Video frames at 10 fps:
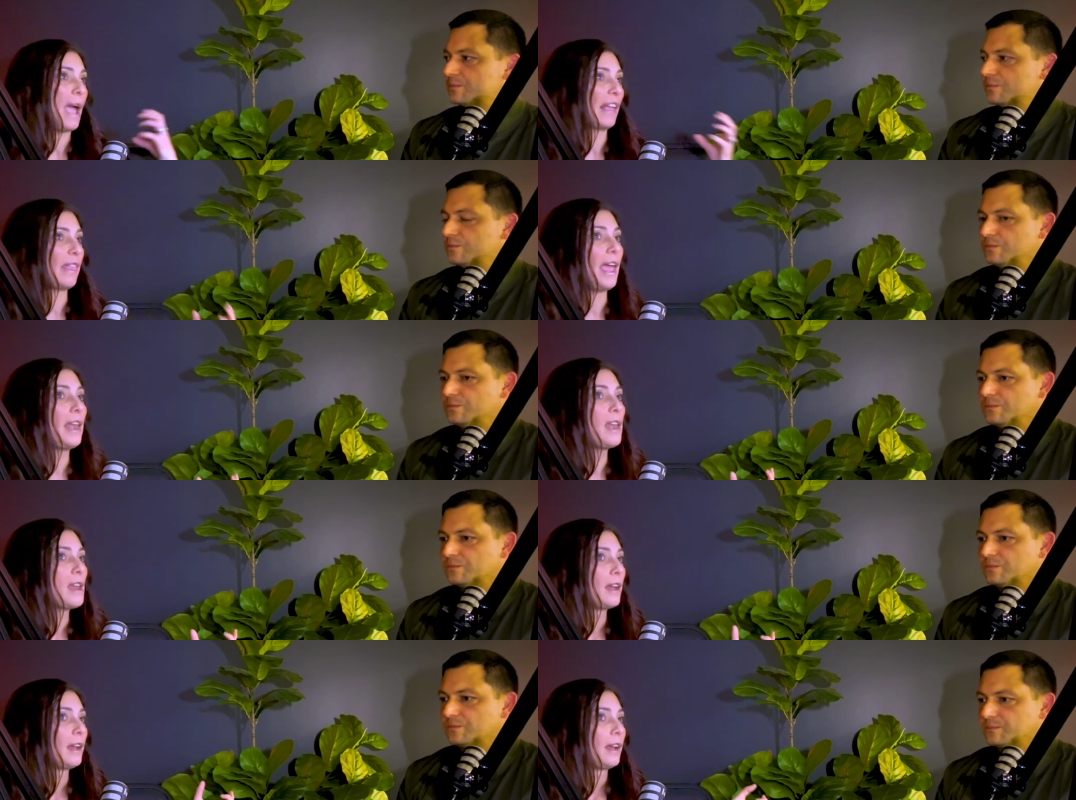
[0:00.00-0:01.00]
Speaker 1: back then
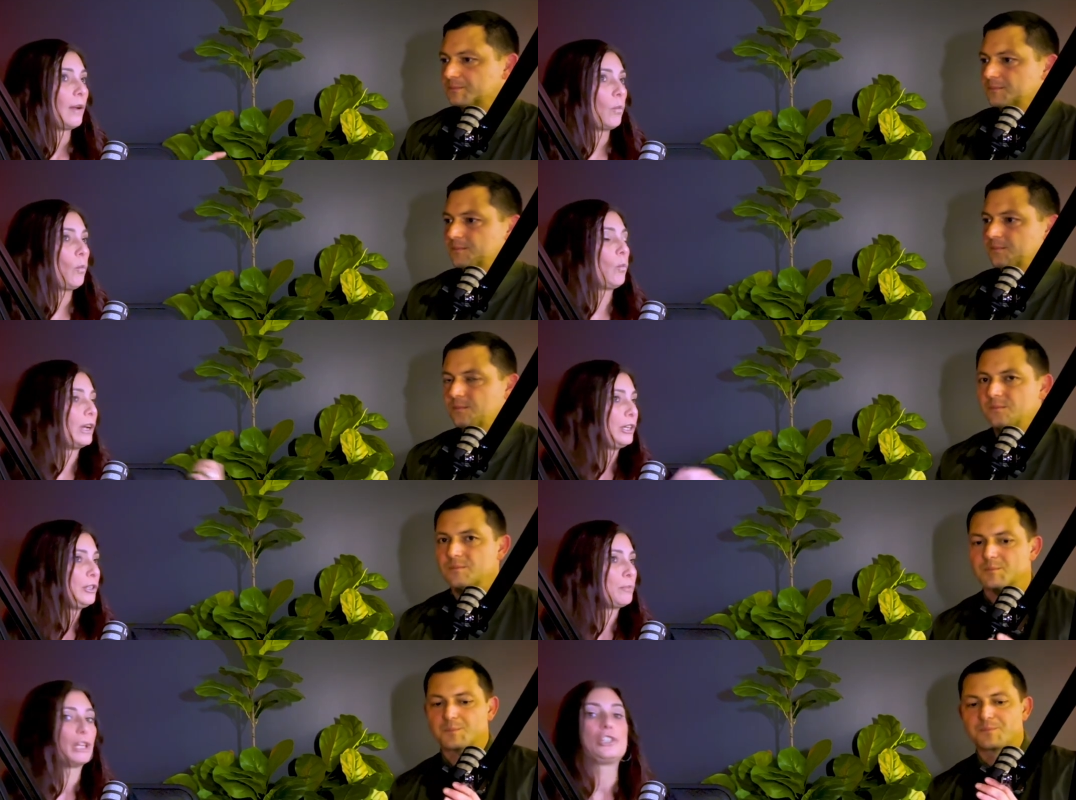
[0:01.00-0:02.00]
what
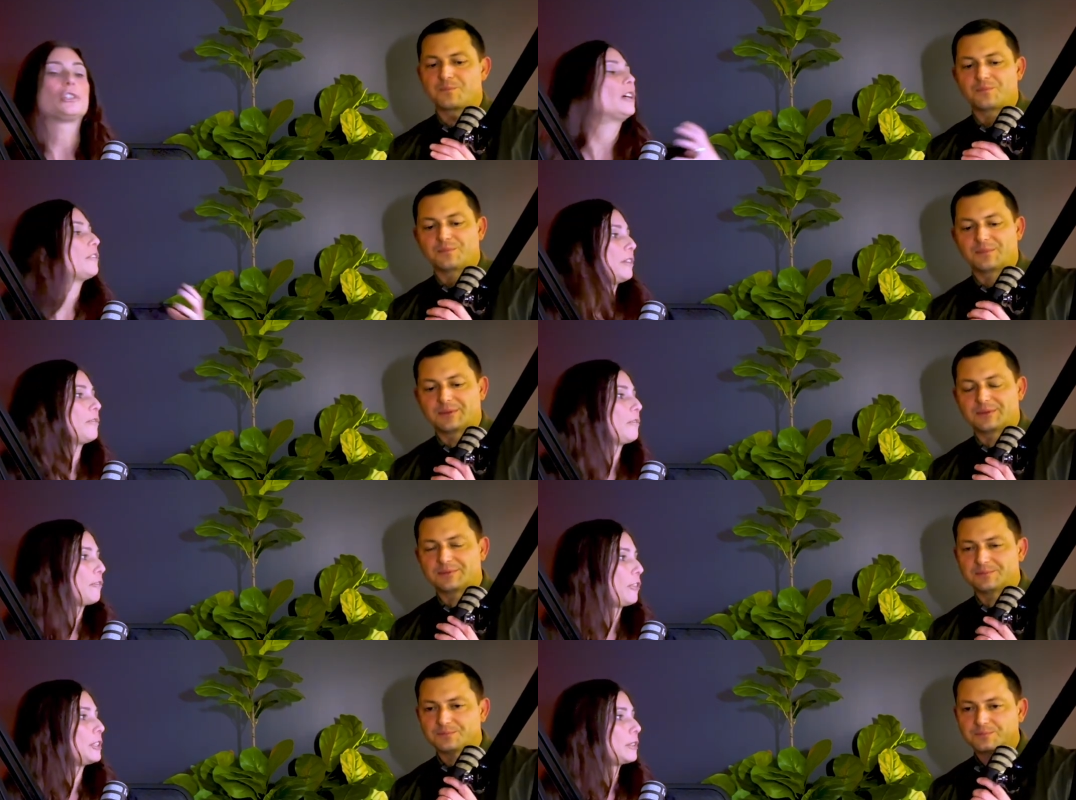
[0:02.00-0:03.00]
did you brace yourself in
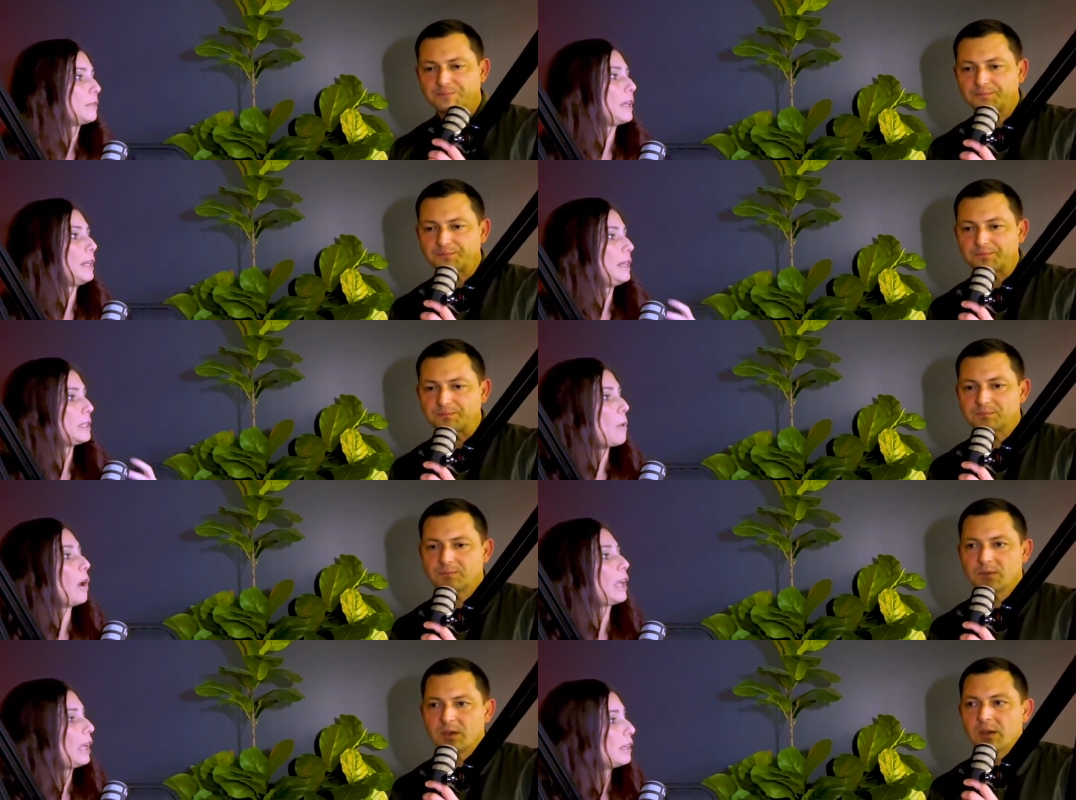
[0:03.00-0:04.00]
for this in this
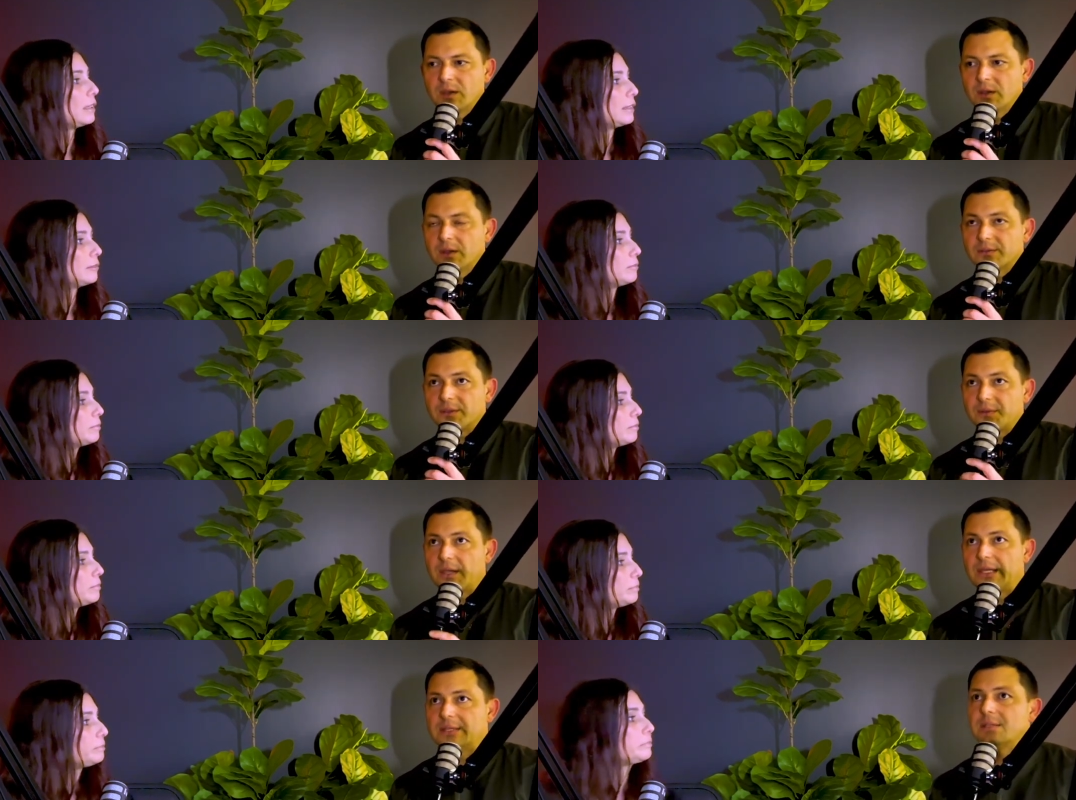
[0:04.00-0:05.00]
market
Speaker 2: the
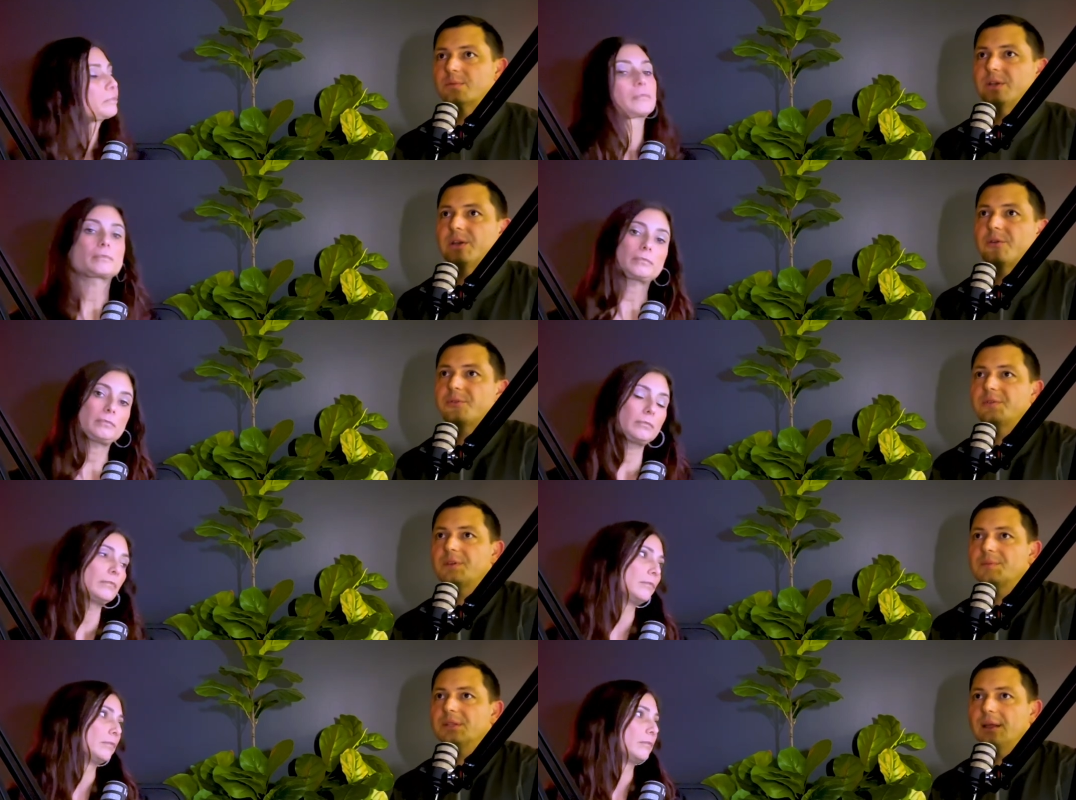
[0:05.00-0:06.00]
thing is, is when you go through
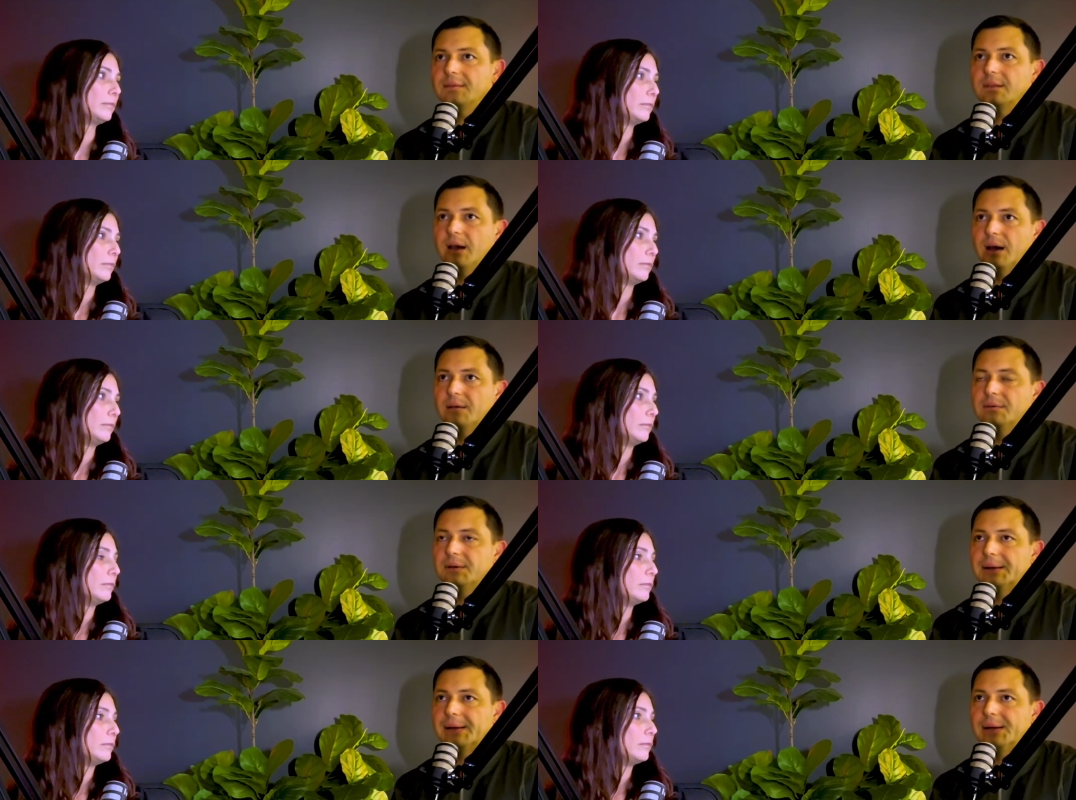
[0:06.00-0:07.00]
something like that,
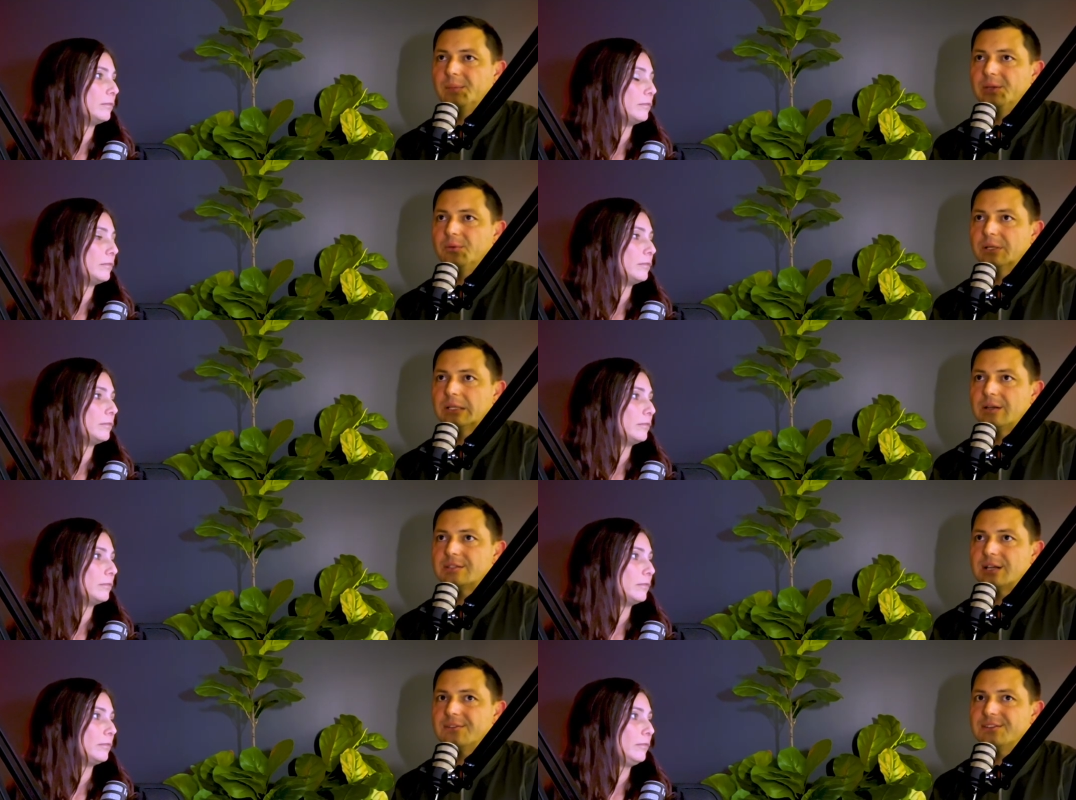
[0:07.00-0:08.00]
um, and you
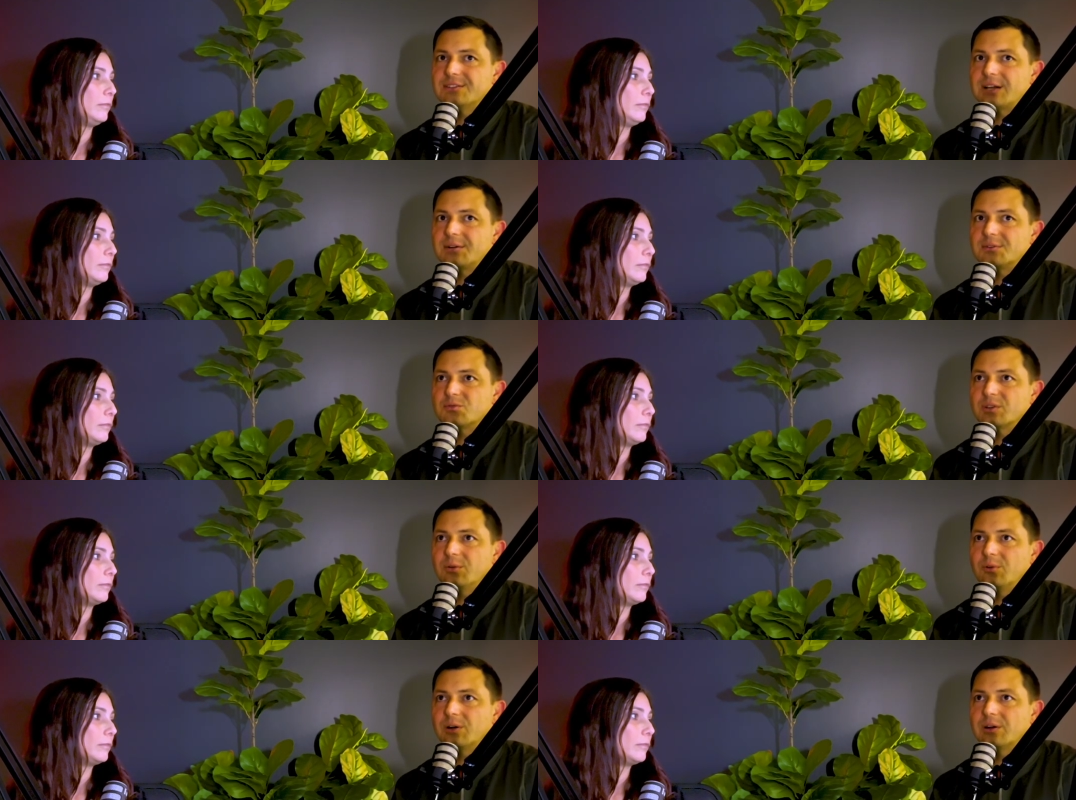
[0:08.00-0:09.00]
realize how these cycles really
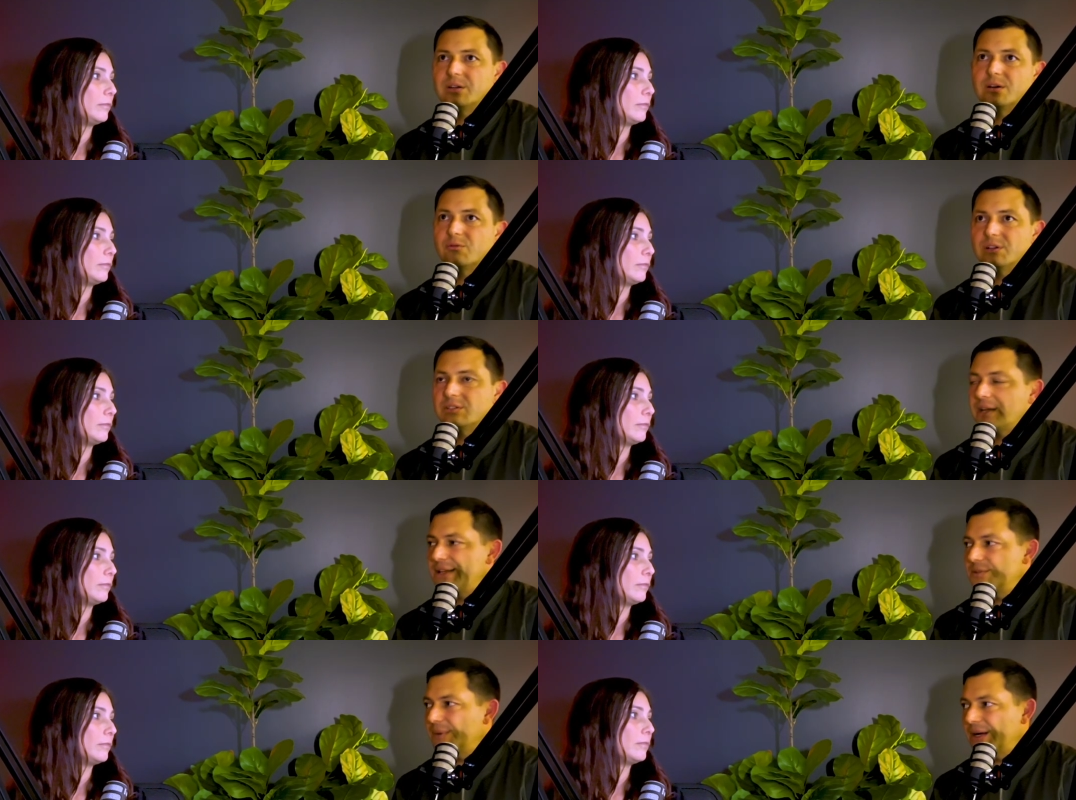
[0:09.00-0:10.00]
work, you don't really
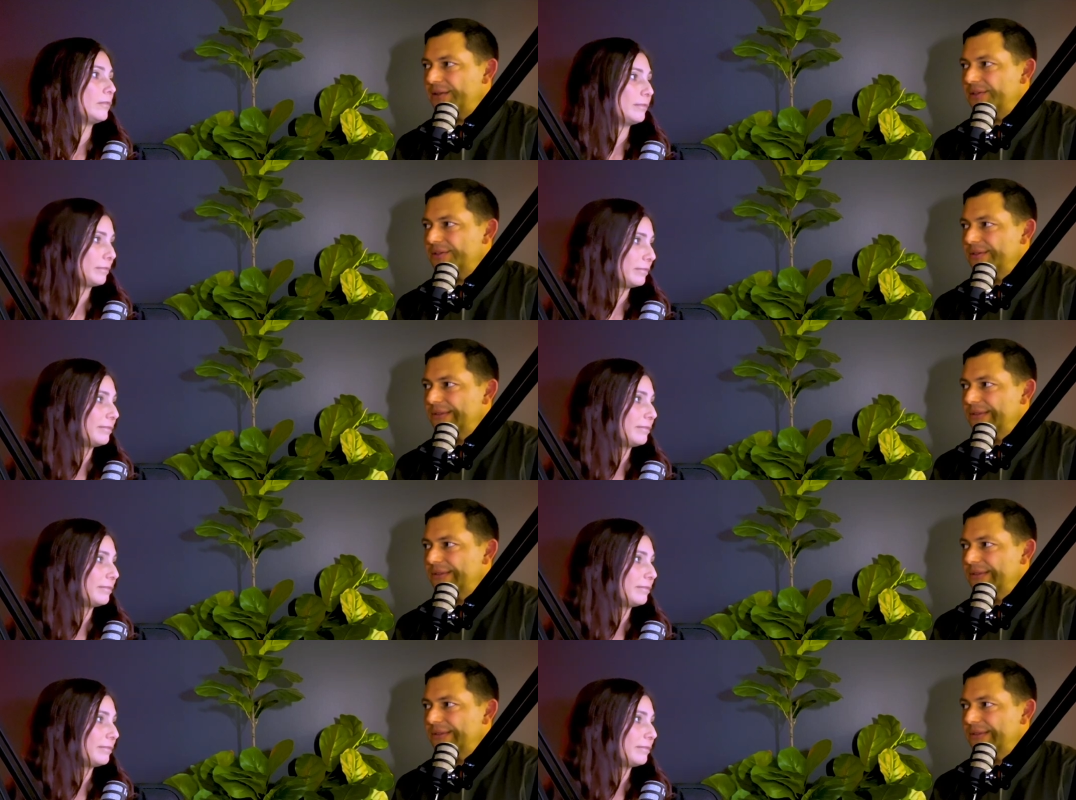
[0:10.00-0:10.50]
change much.